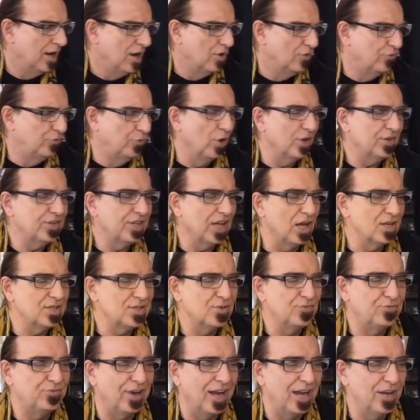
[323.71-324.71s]

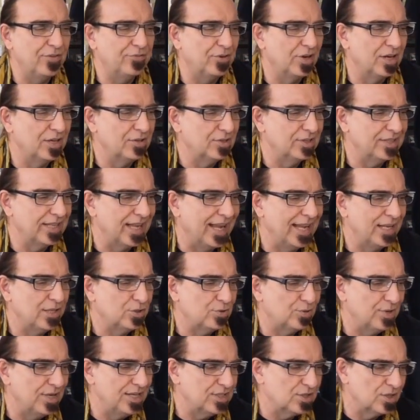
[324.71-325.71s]
4,500
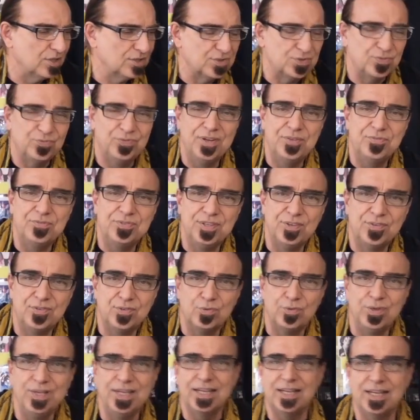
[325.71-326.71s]
entries of
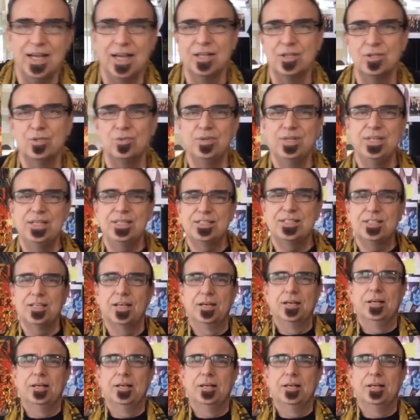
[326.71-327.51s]
53 countries,